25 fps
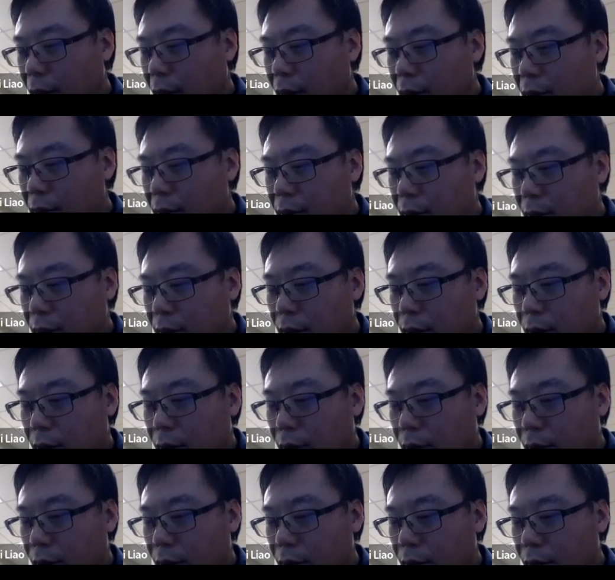in
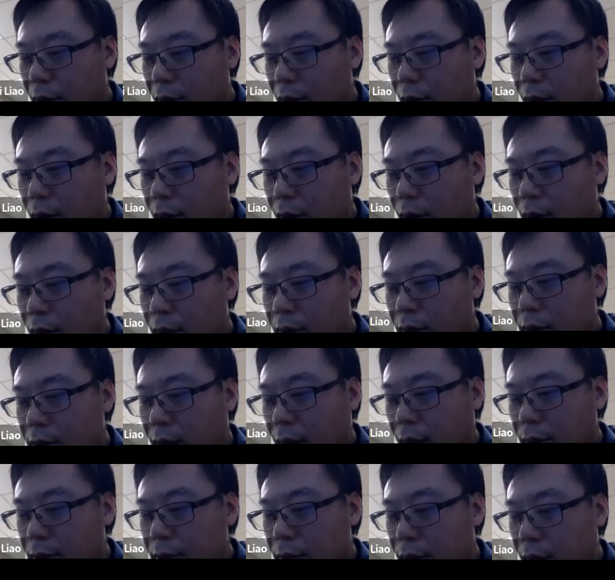general, in
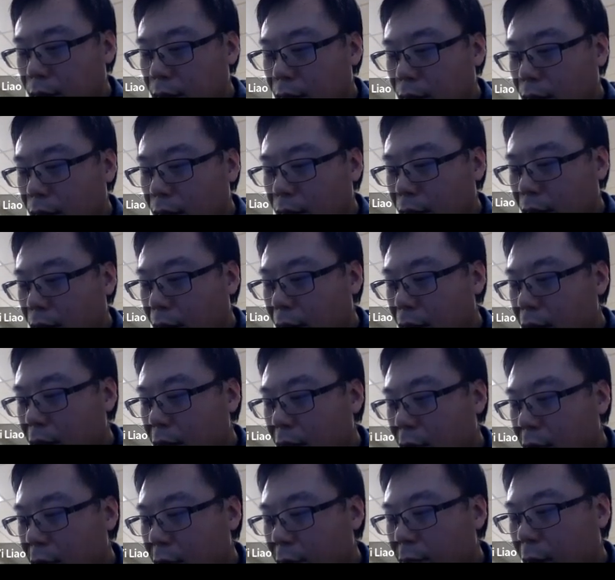such a
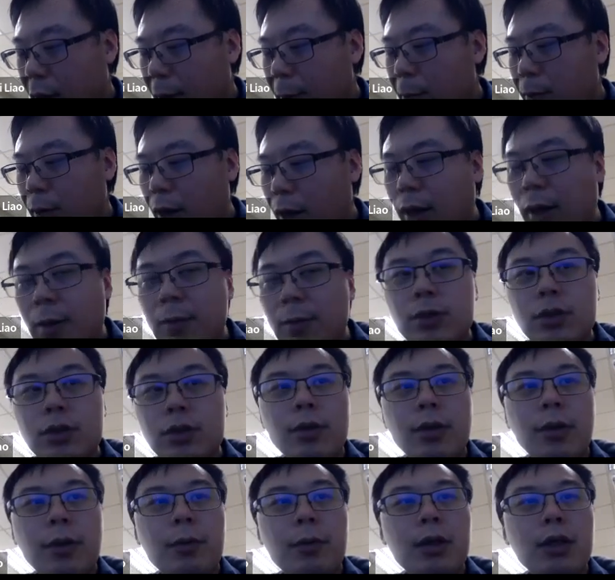category fiber
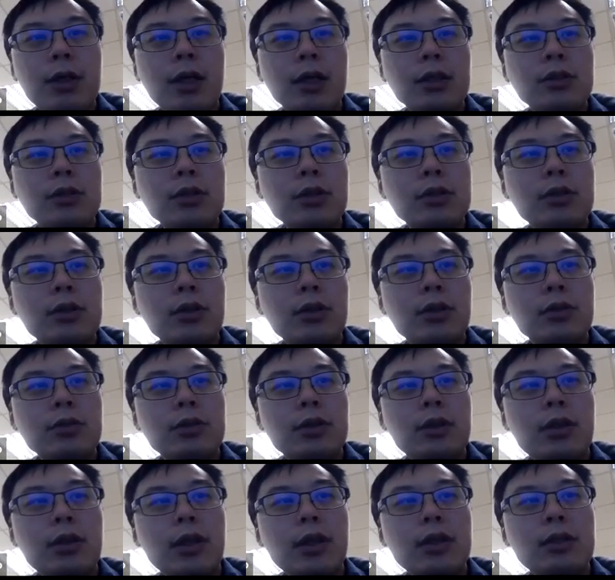object, we can just
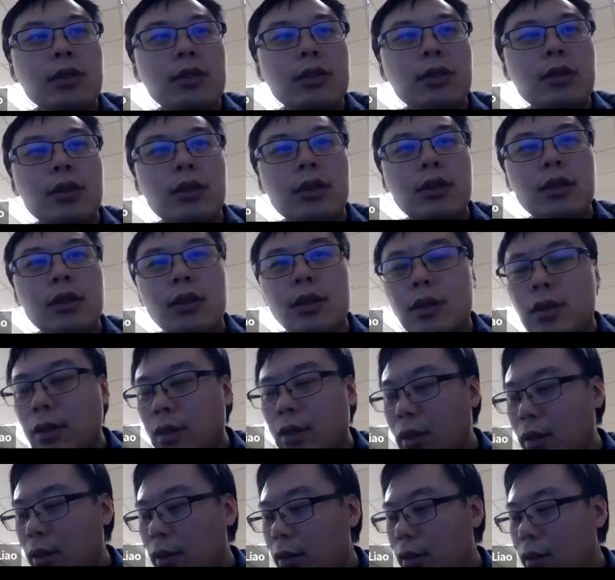use this
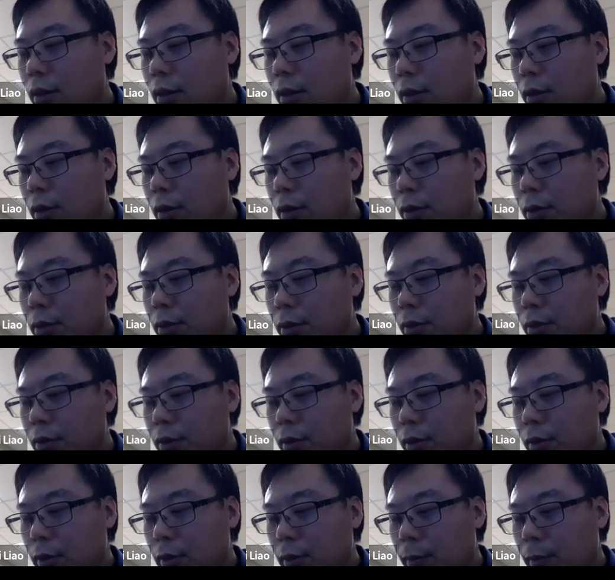thing
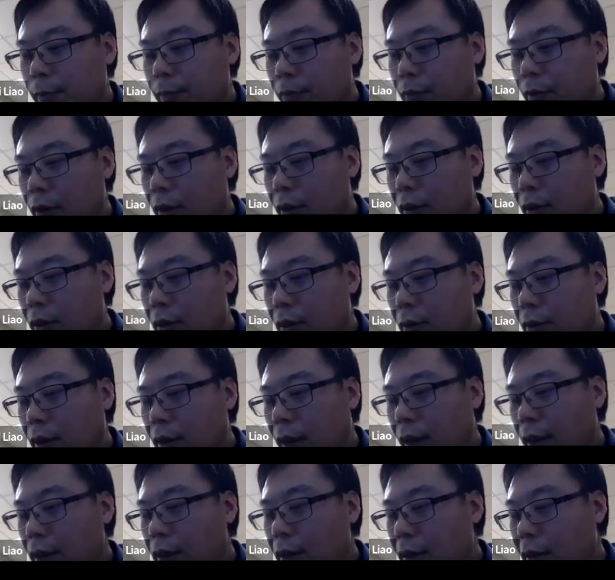to, to
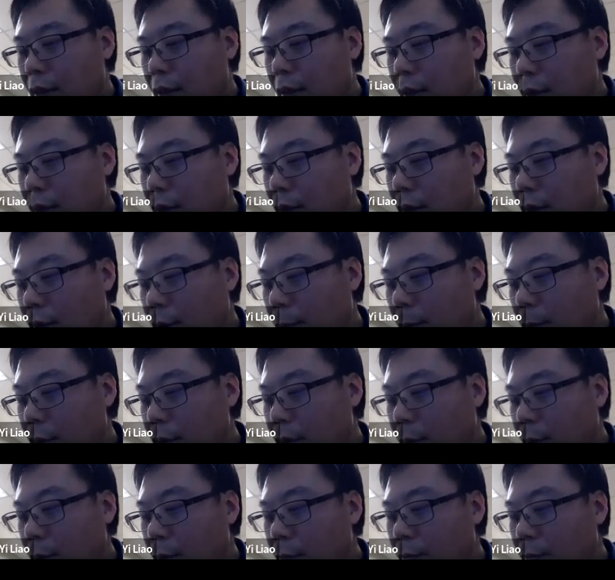get uh,
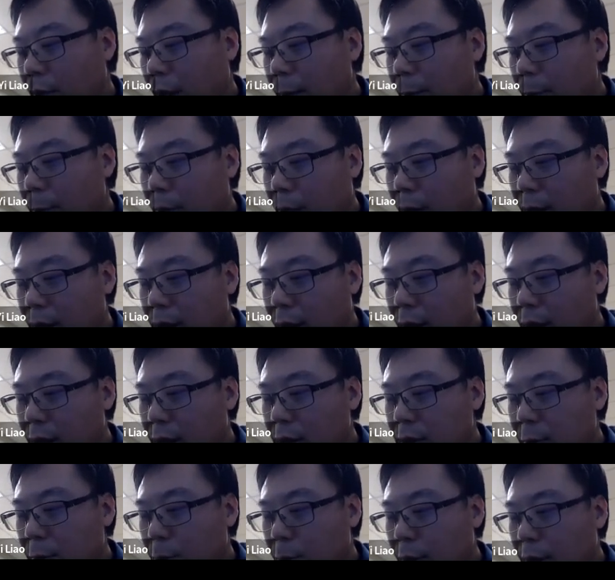homotopy fiber product.
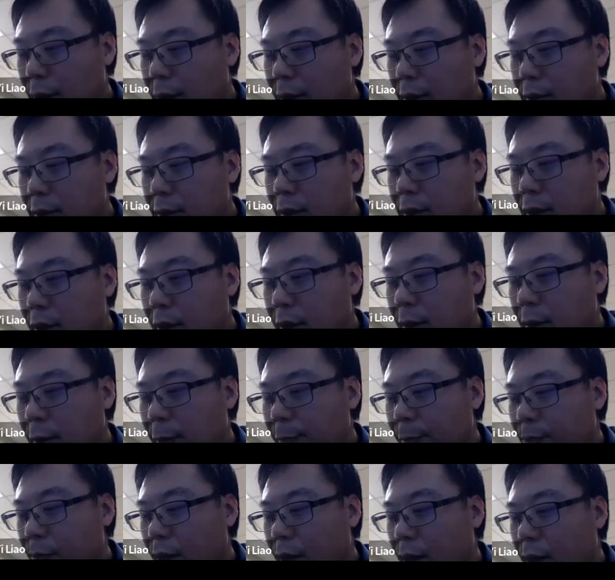This PG
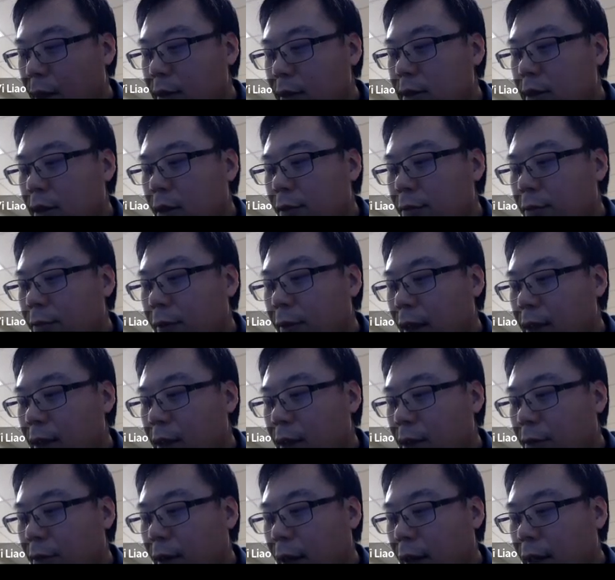is the
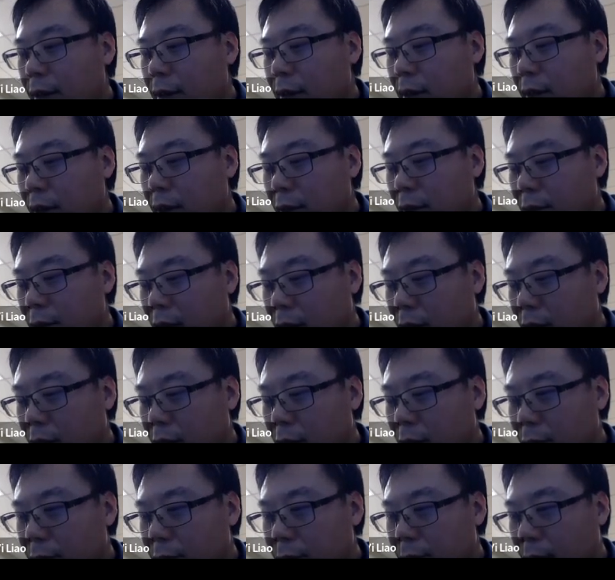factorized,
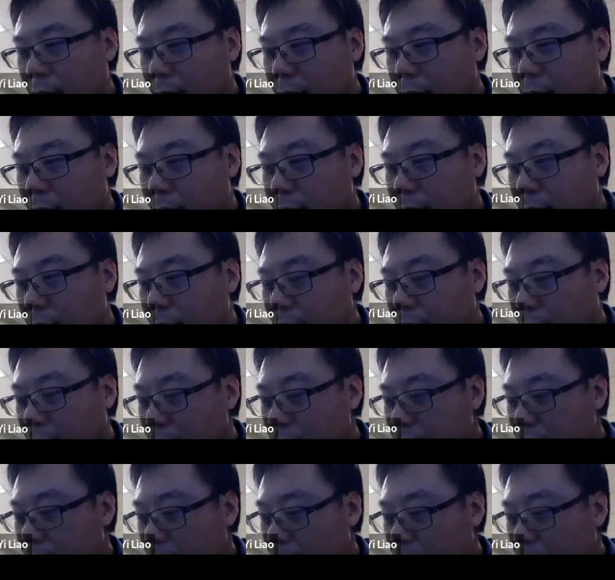uh, factorized